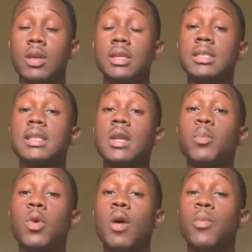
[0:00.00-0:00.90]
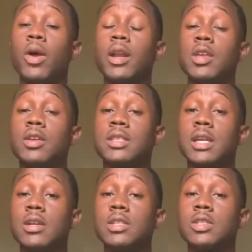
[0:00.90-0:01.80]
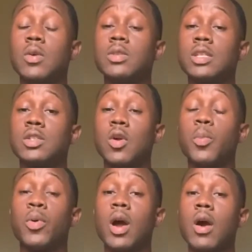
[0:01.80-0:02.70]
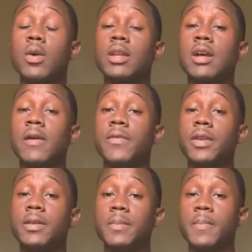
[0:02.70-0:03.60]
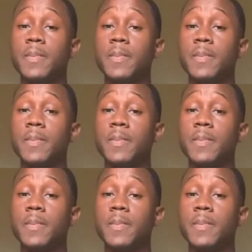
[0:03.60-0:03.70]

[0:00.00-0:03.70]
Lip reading: Sitting upright in your chair shows that you're proud and confident.